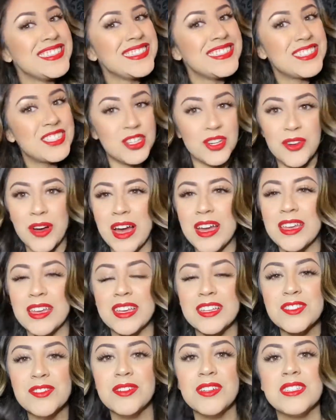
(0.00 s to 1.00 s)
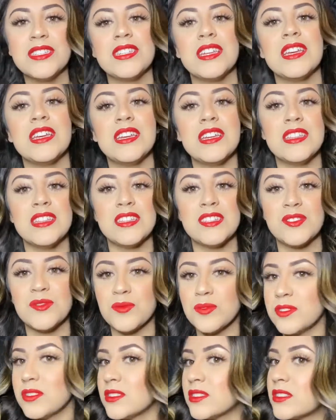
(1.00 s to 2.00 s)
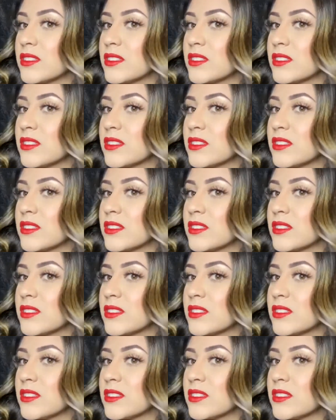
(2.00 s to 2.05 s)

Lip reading: So I guess you could say this was